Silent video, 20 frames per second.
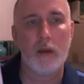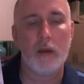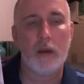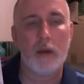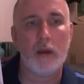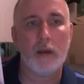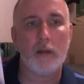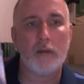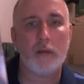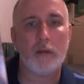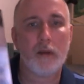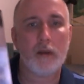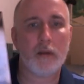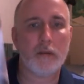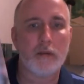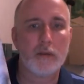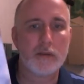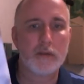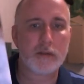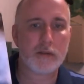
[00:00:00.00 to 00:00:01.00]
And uh,
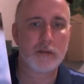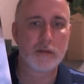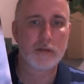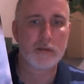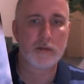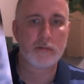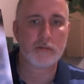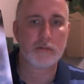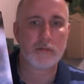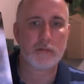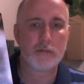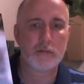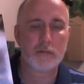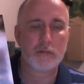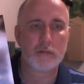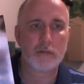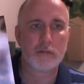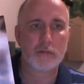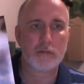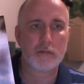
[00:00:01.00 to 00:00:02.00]
this is
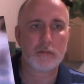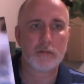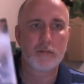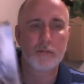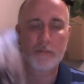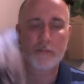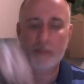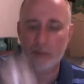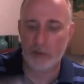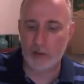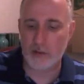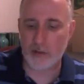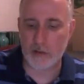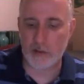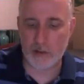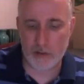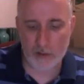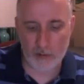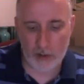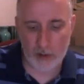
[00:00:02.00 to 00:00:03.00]
this
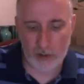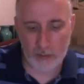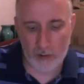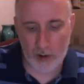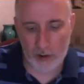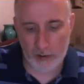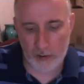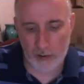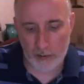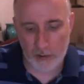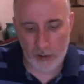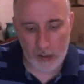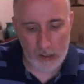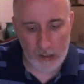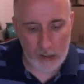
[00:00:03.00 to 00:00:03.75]
is a great record.